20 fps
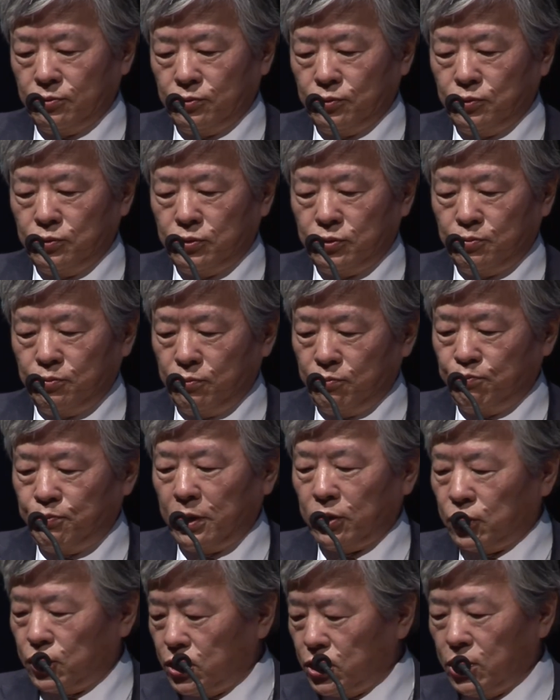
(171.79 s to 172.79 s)
whose
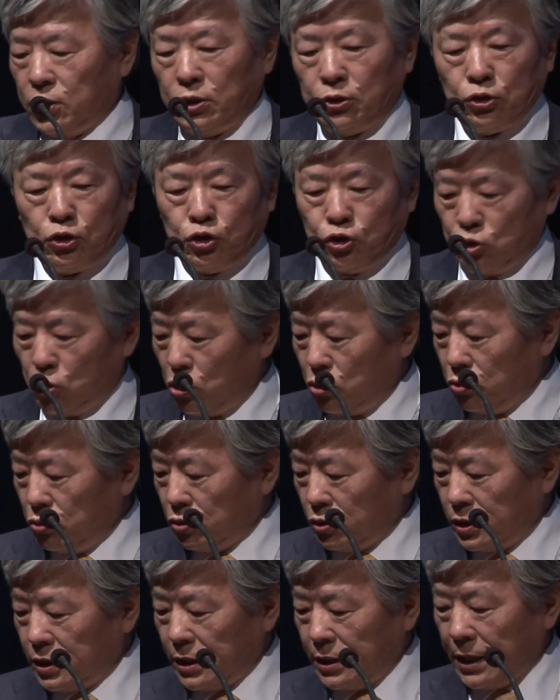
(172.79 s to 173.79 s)
picture is
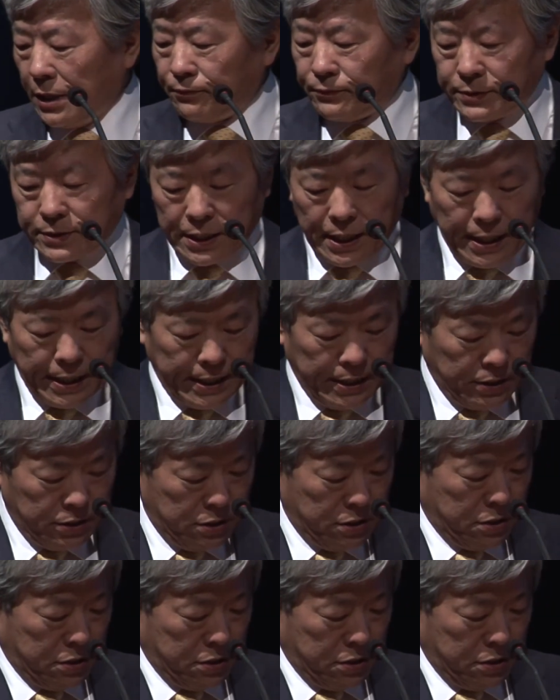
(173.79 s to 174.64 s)
shown on the left side